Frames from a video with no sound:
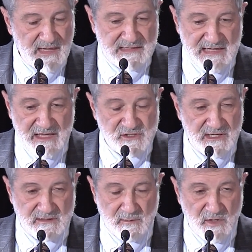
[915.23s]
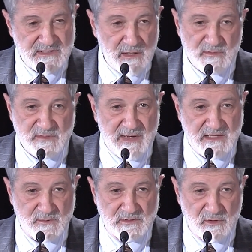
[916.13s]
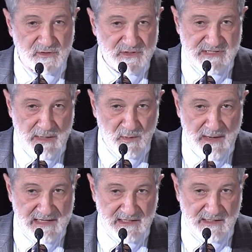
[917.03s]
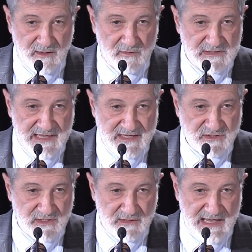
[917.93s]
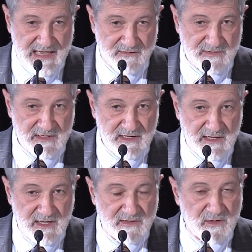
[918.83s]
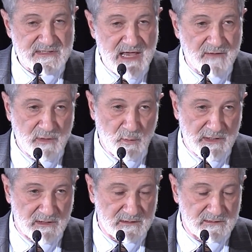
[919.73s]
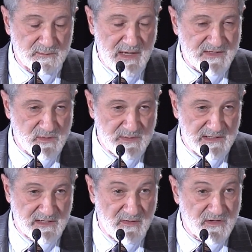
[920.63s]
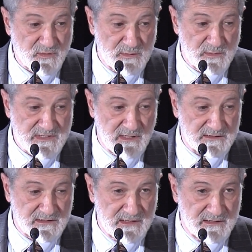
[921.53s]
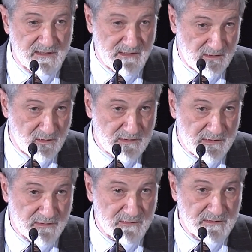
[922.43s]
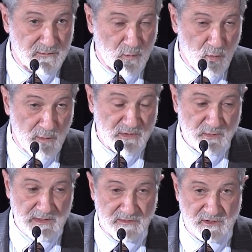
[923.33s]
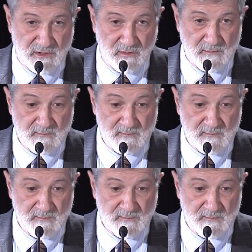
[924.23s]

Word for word: engaging in the most irresponsible nuclear saber rattling over the last year and a half there's every real possibility that this would result in nuclear war between the two.